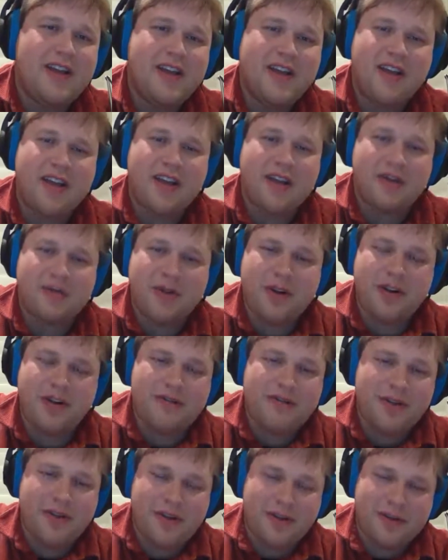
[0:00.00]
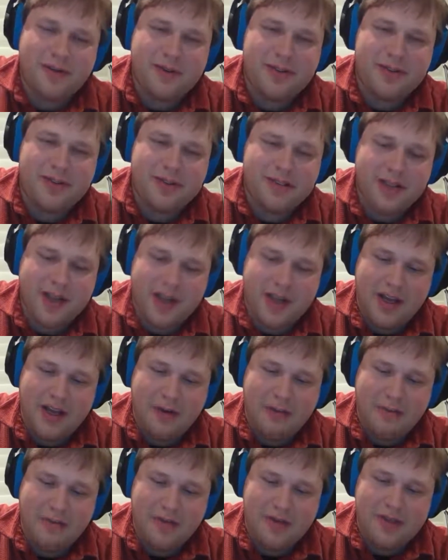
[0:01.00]
And one of those
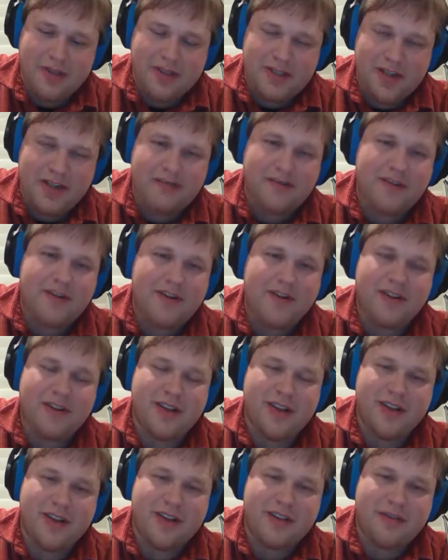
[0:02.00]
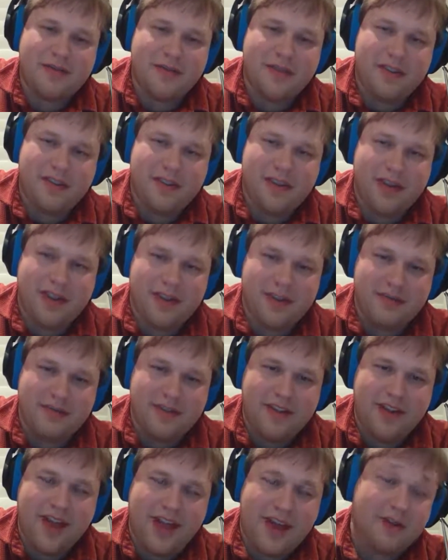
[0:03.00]
was definitely
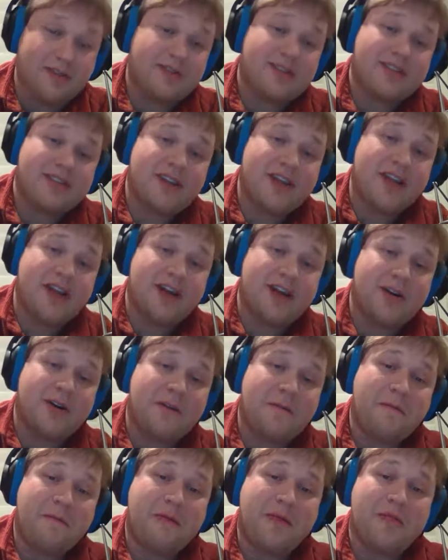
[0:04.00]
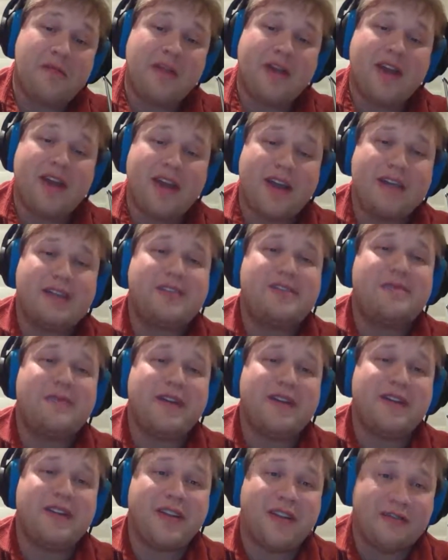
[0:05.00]
The Outsider by
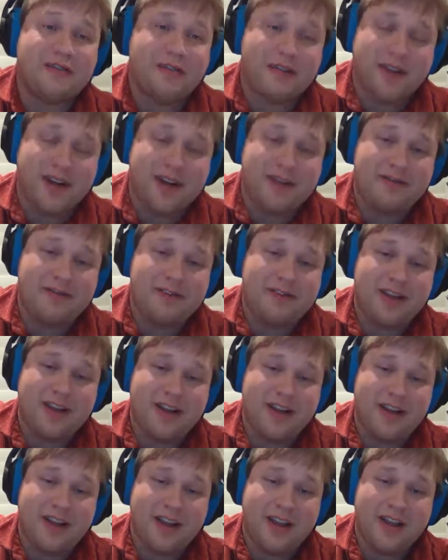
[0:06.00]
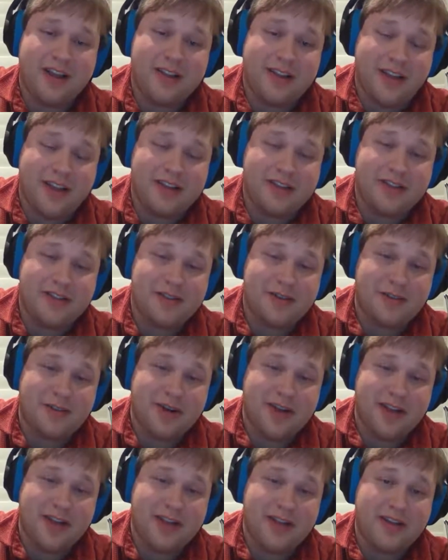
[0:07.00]
H.P. Lovecraft. I like that
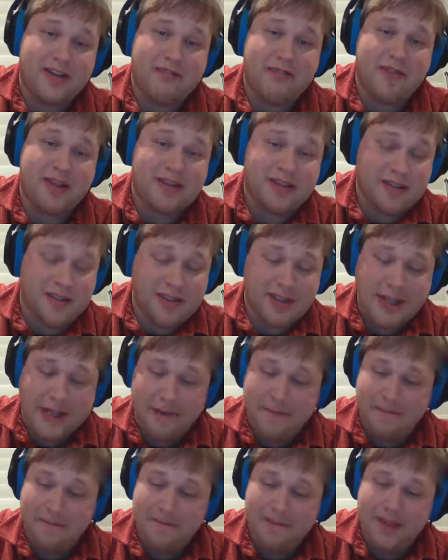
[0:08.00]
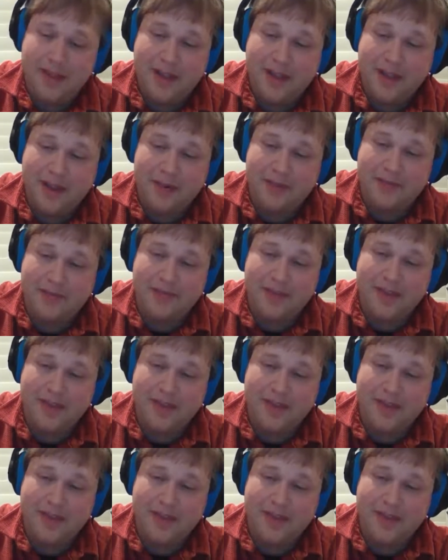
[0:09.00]
story immensely. Um,